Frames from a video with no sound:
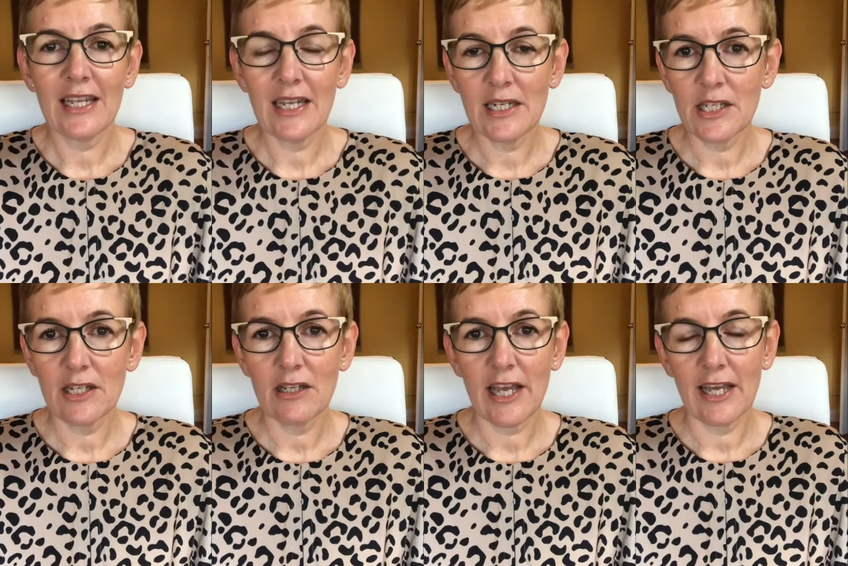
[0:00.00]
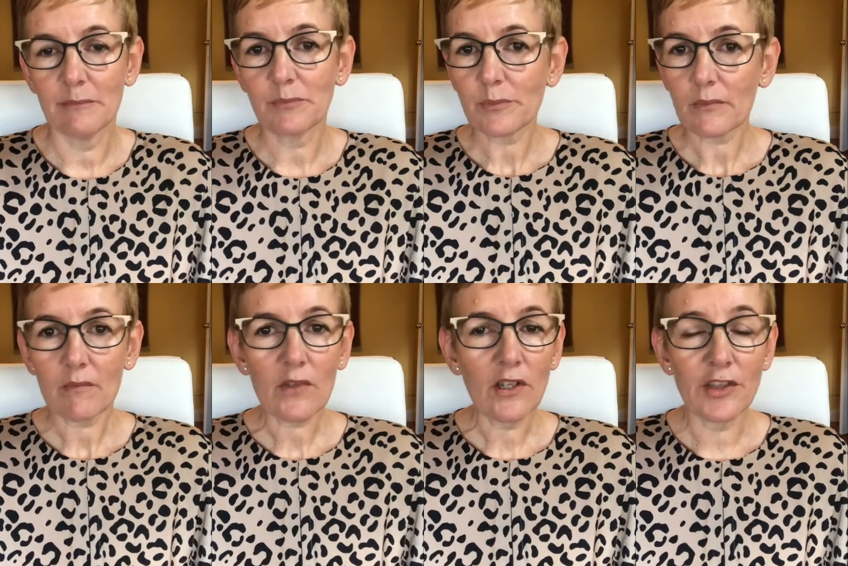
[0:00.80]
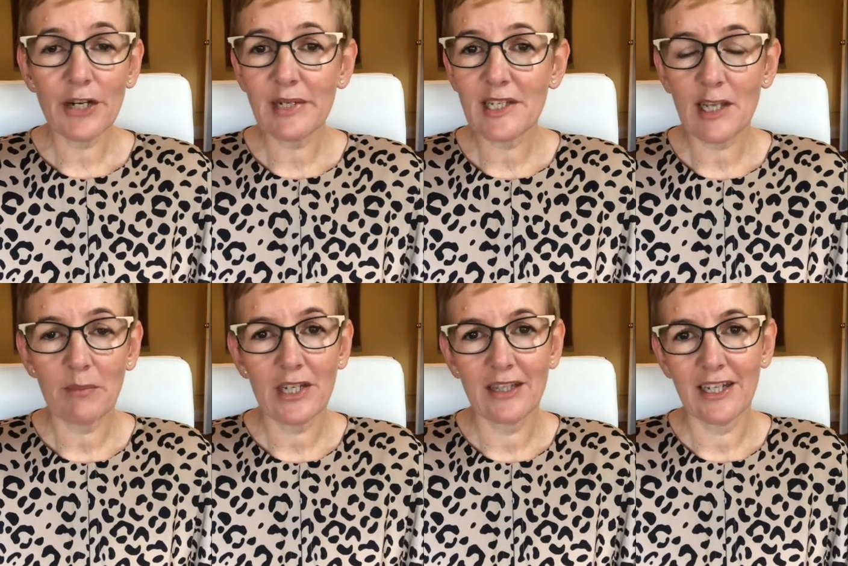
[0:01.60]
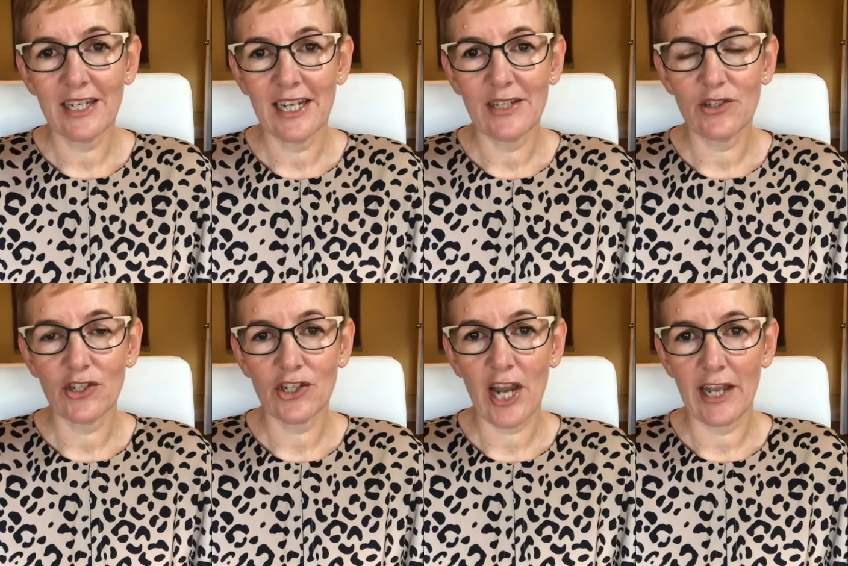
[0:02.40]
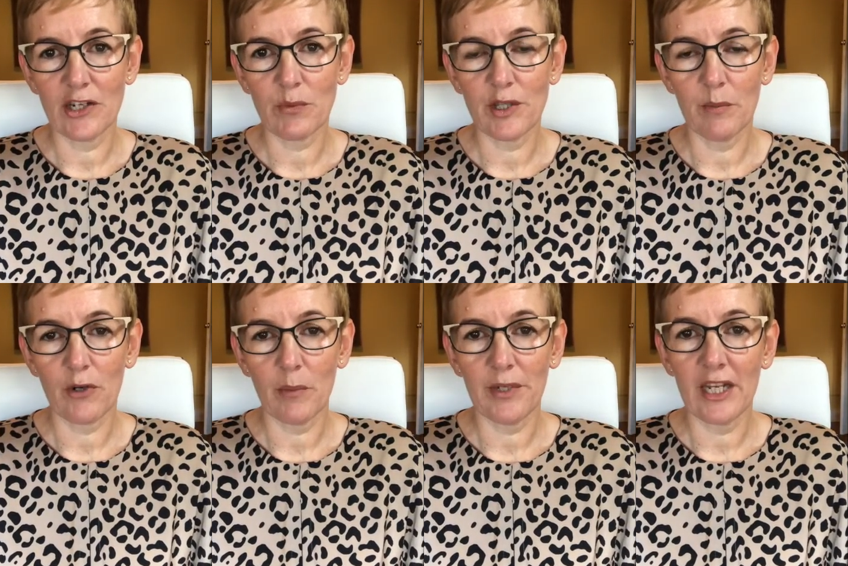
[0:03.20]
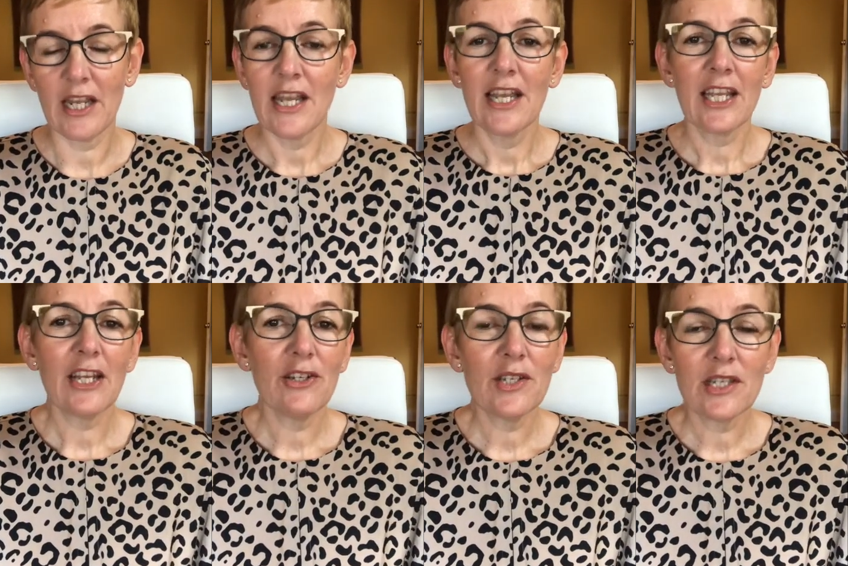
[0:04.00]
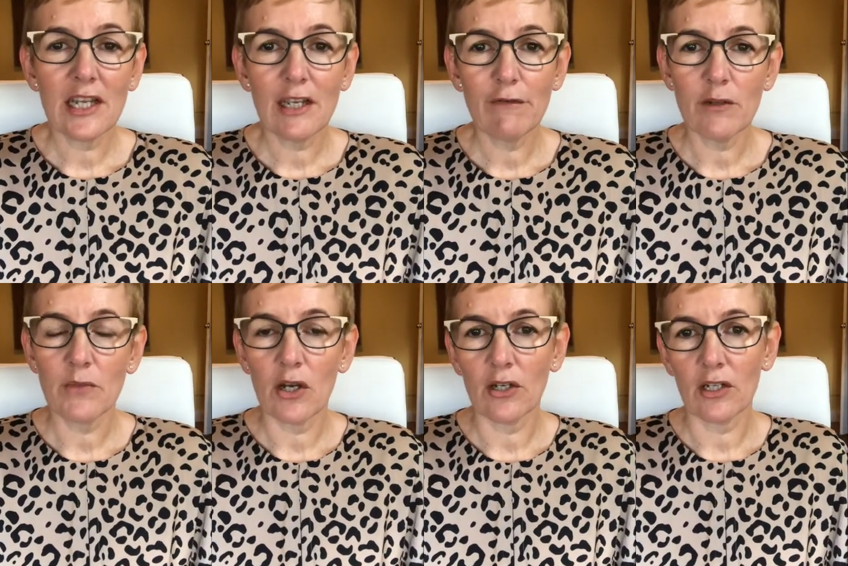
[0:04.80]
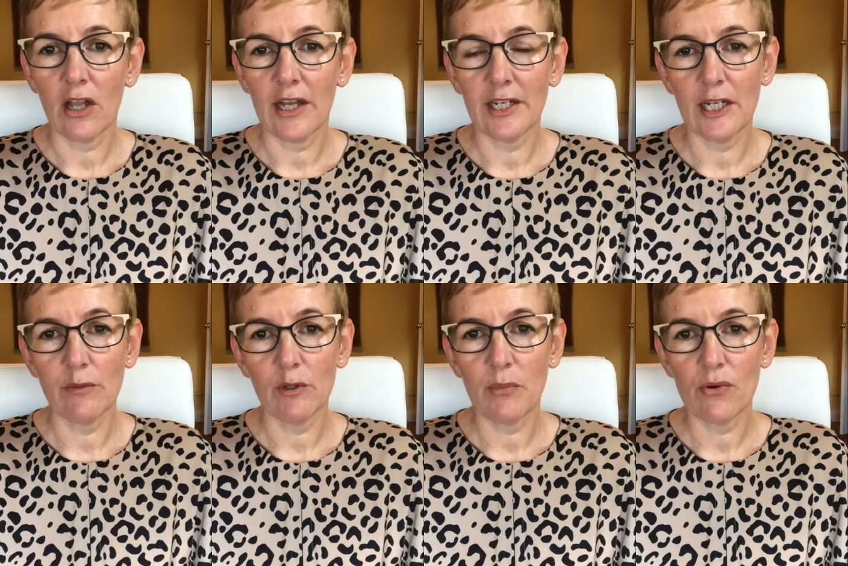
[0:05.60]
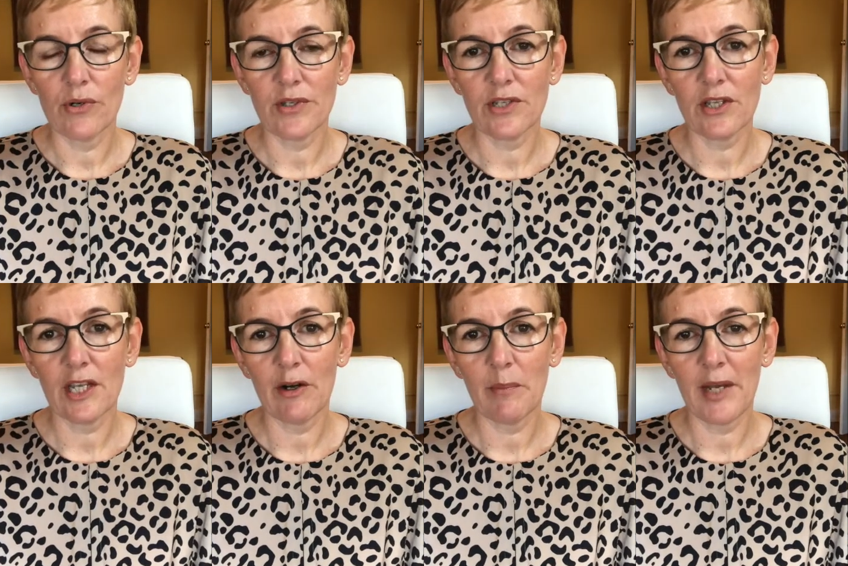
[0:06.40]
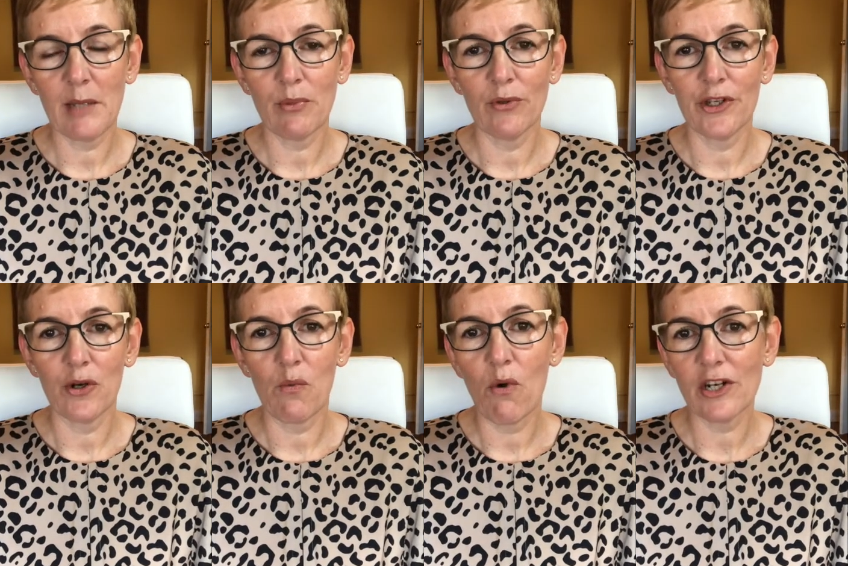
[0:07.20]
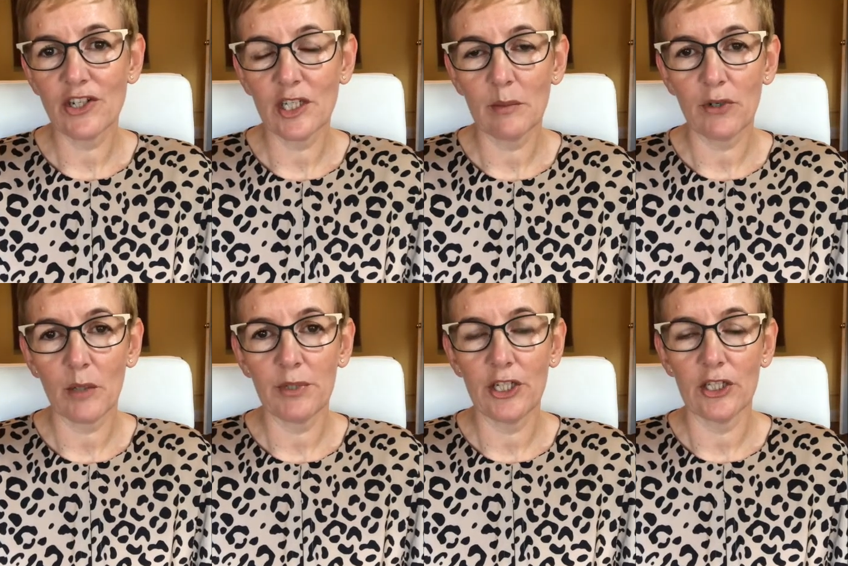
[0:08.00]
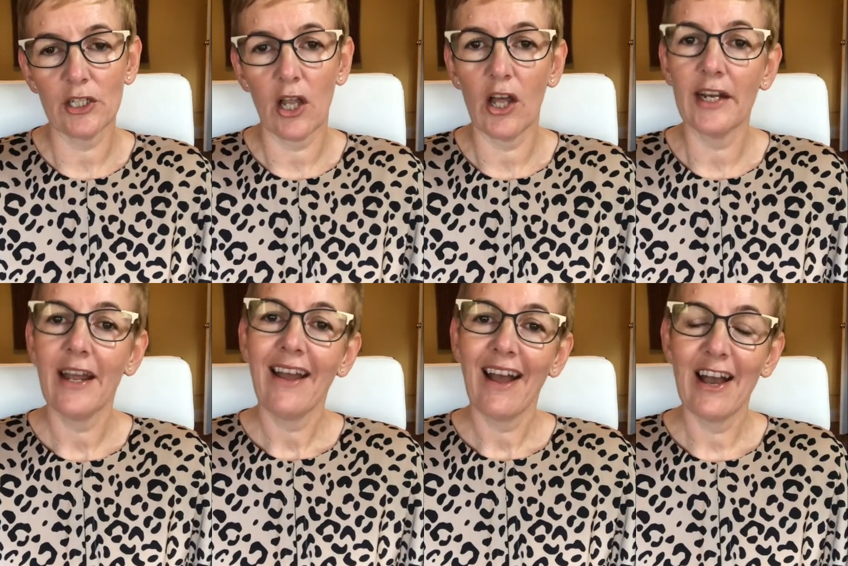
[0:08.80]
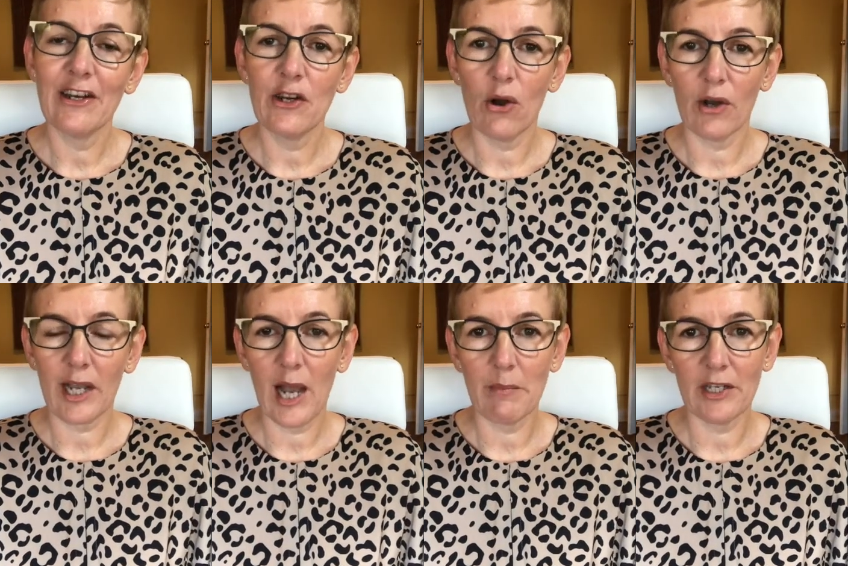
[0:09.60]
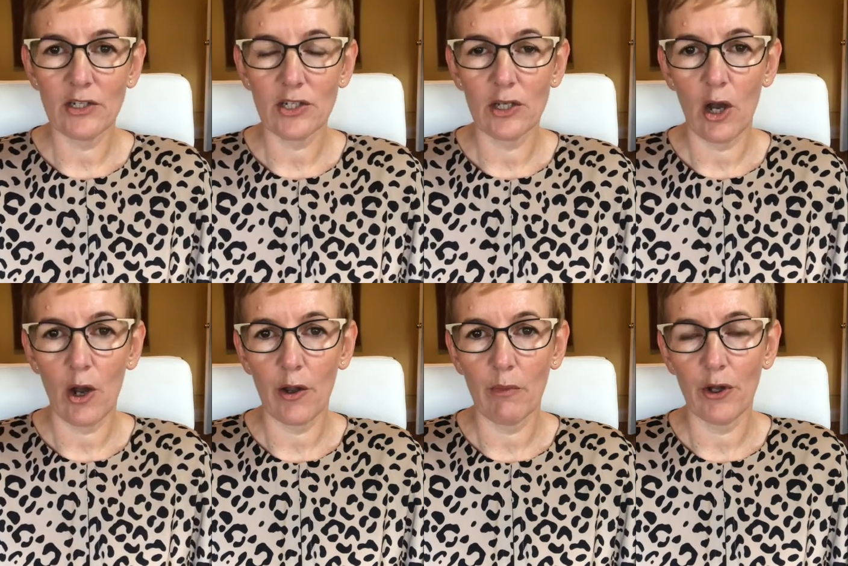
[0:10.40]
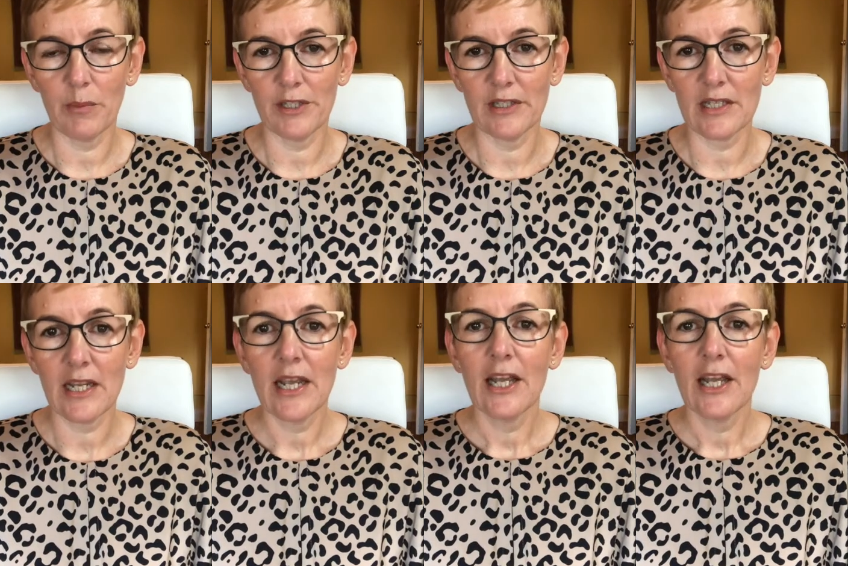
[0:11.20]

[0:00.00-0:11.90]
Is it that there is something that needs to change with the property? Can you see from the online hit reports that there are people that are watching the property online and not coming to the home opens?